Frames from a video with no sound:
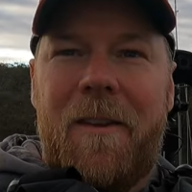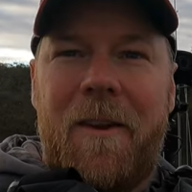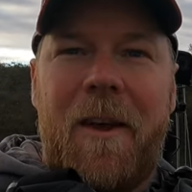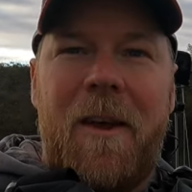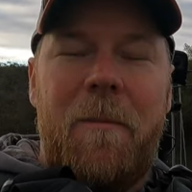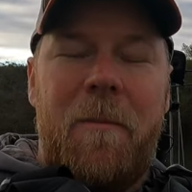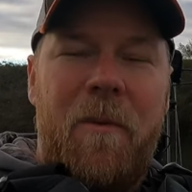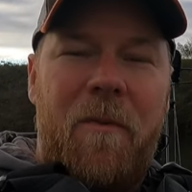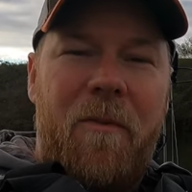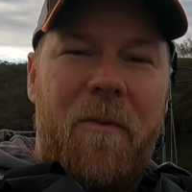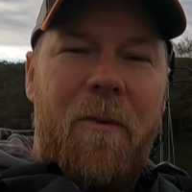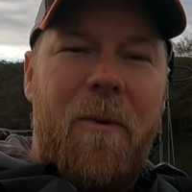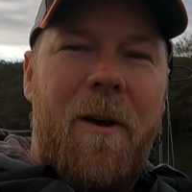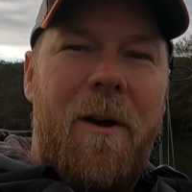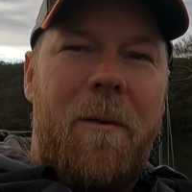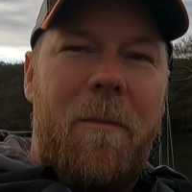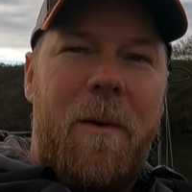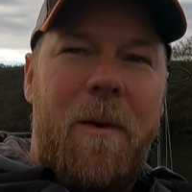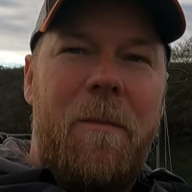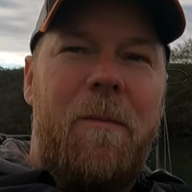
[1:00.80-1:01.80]
the night before
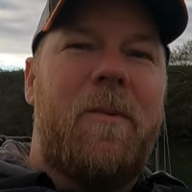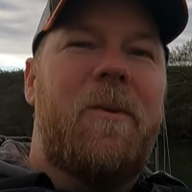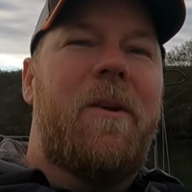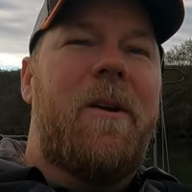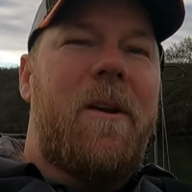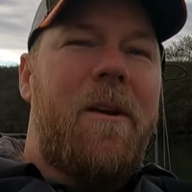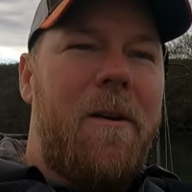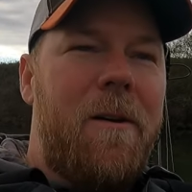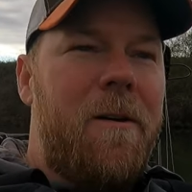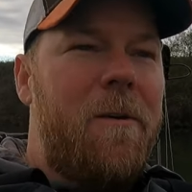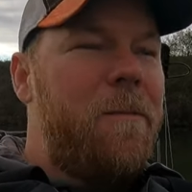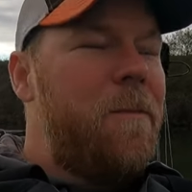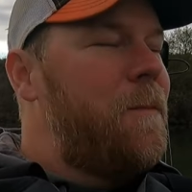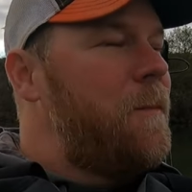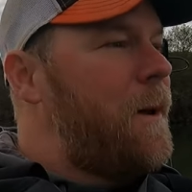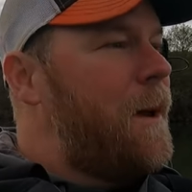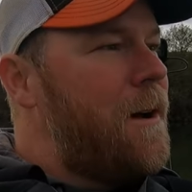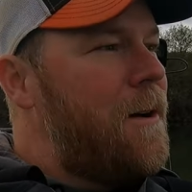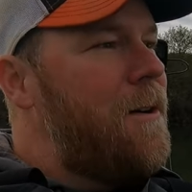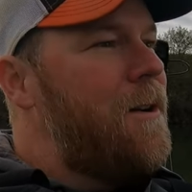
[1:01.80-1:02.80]
I'm able to come
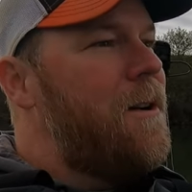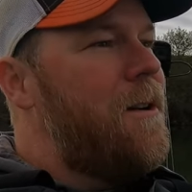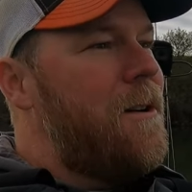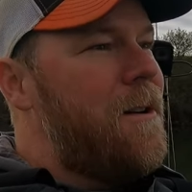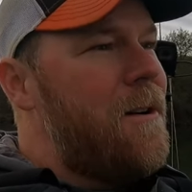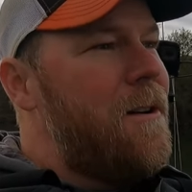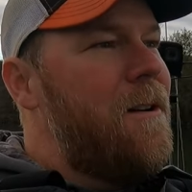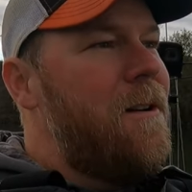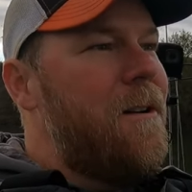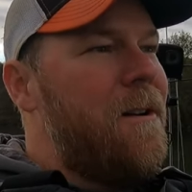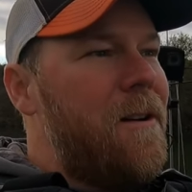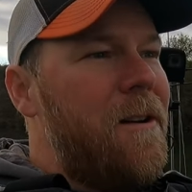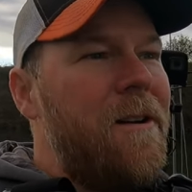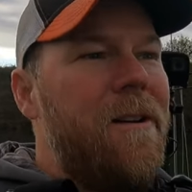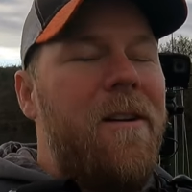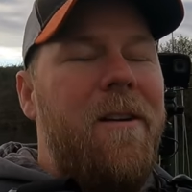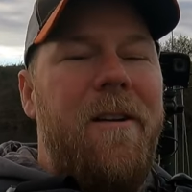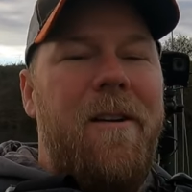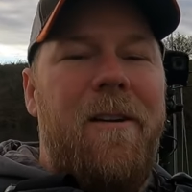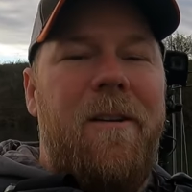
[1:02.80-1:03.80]
out here,
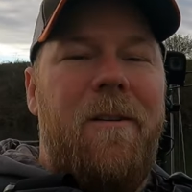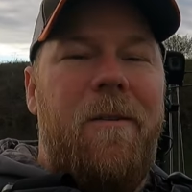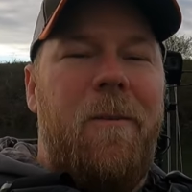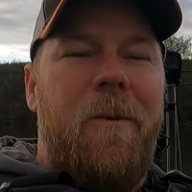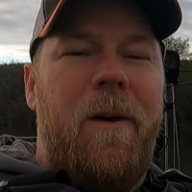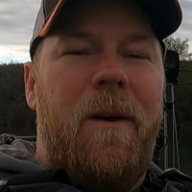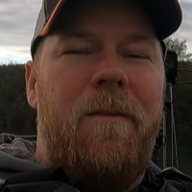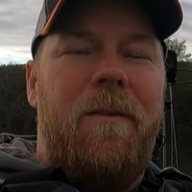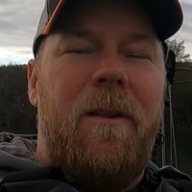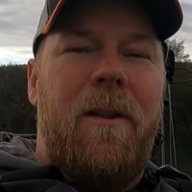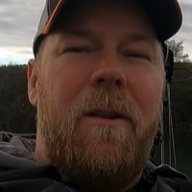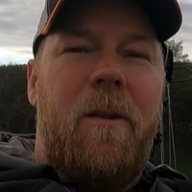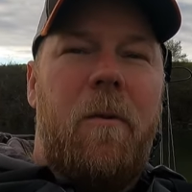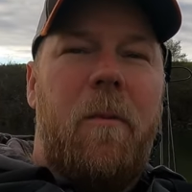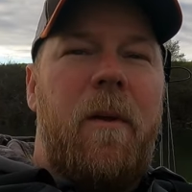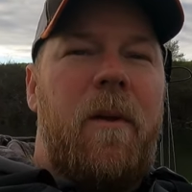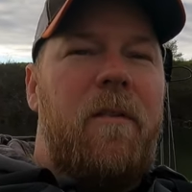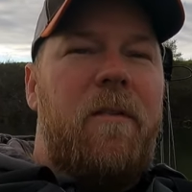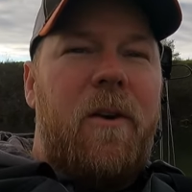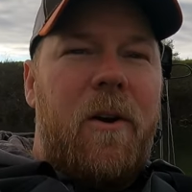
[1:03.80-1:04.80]
we have a
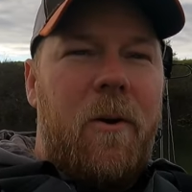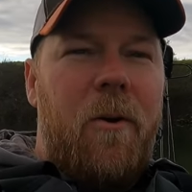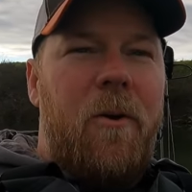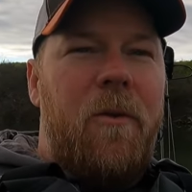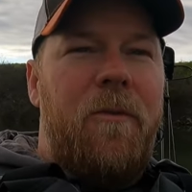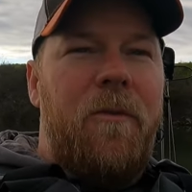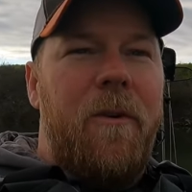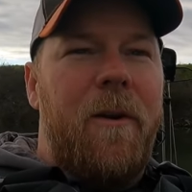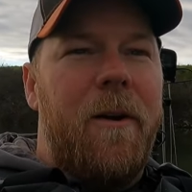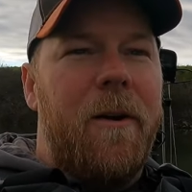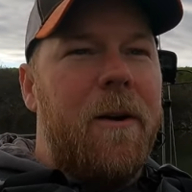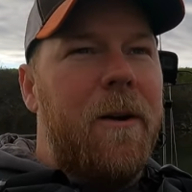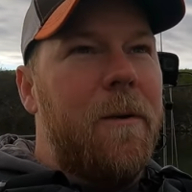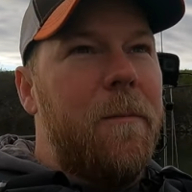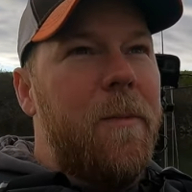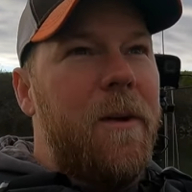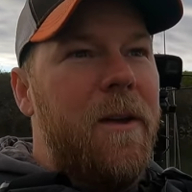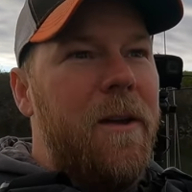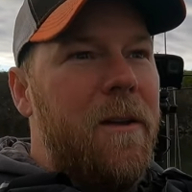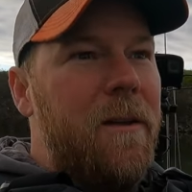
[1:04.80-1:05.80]
little bit of a cold front
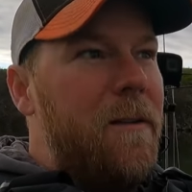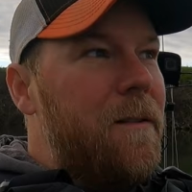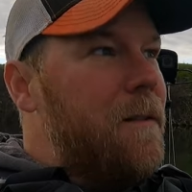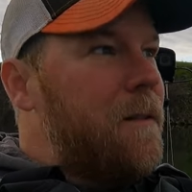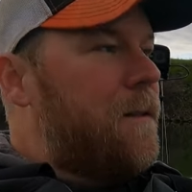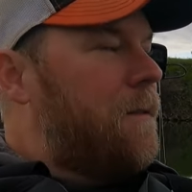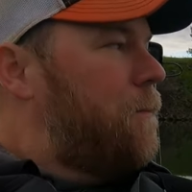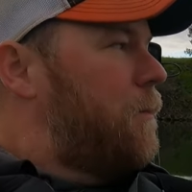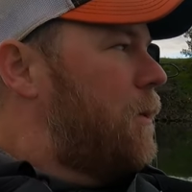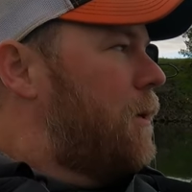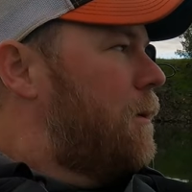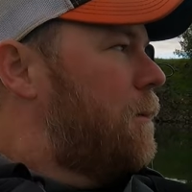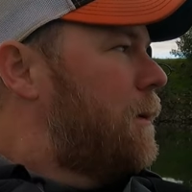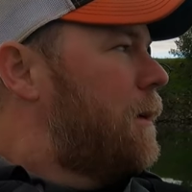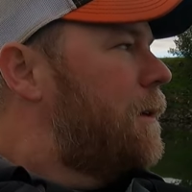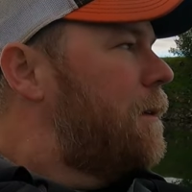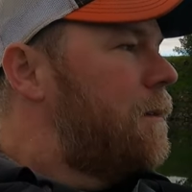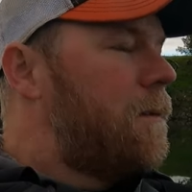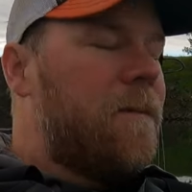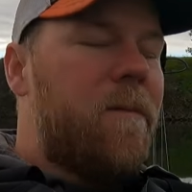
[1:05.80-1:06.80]
come in. It's
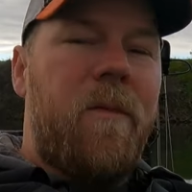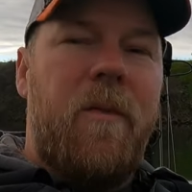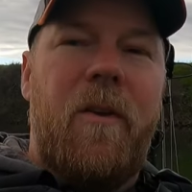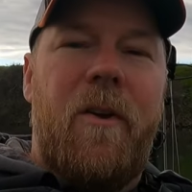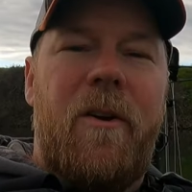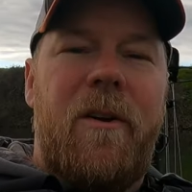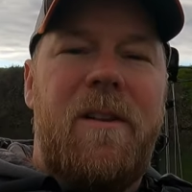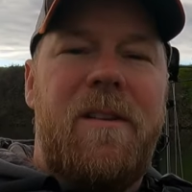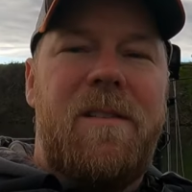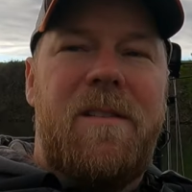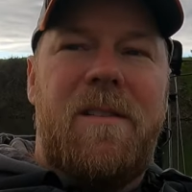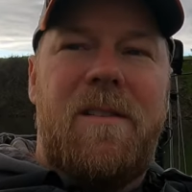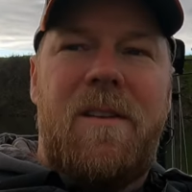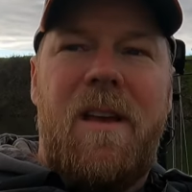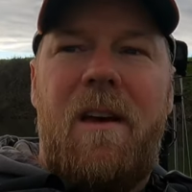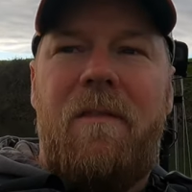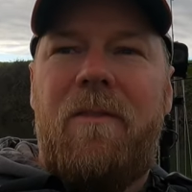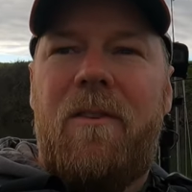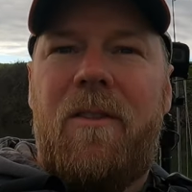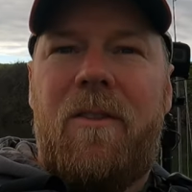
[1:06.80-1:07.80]
probably
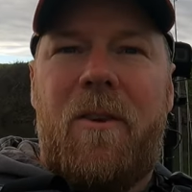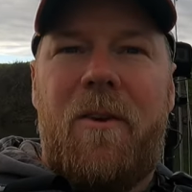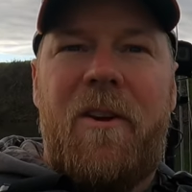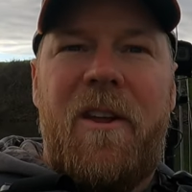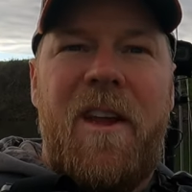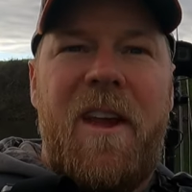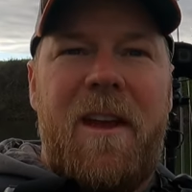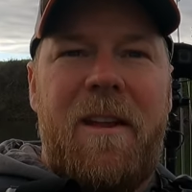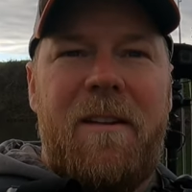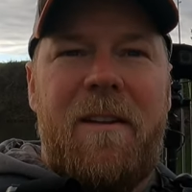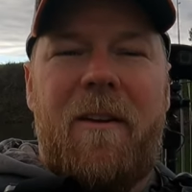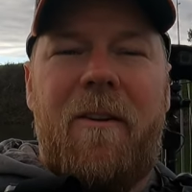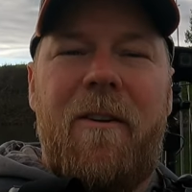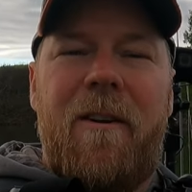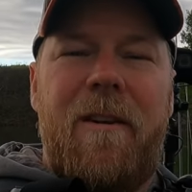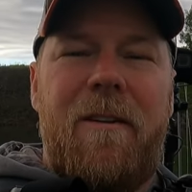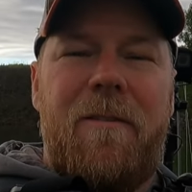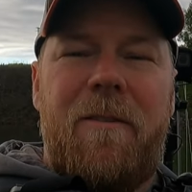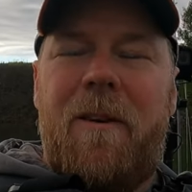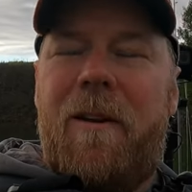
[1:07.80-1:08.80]
37, 38
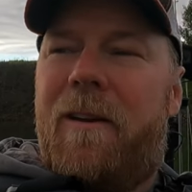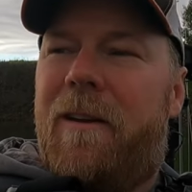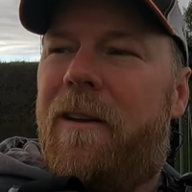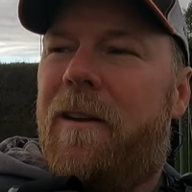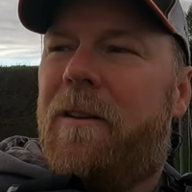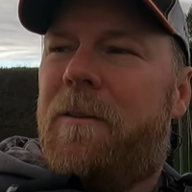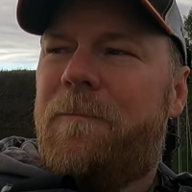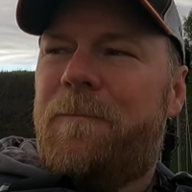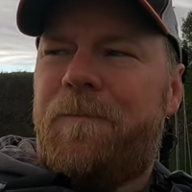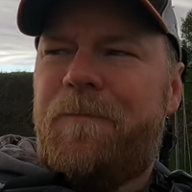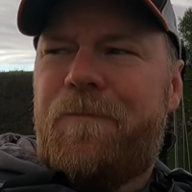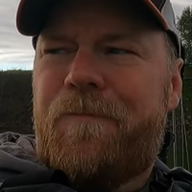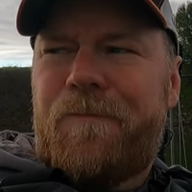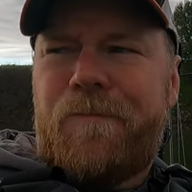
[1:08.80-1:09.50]
degrees right now.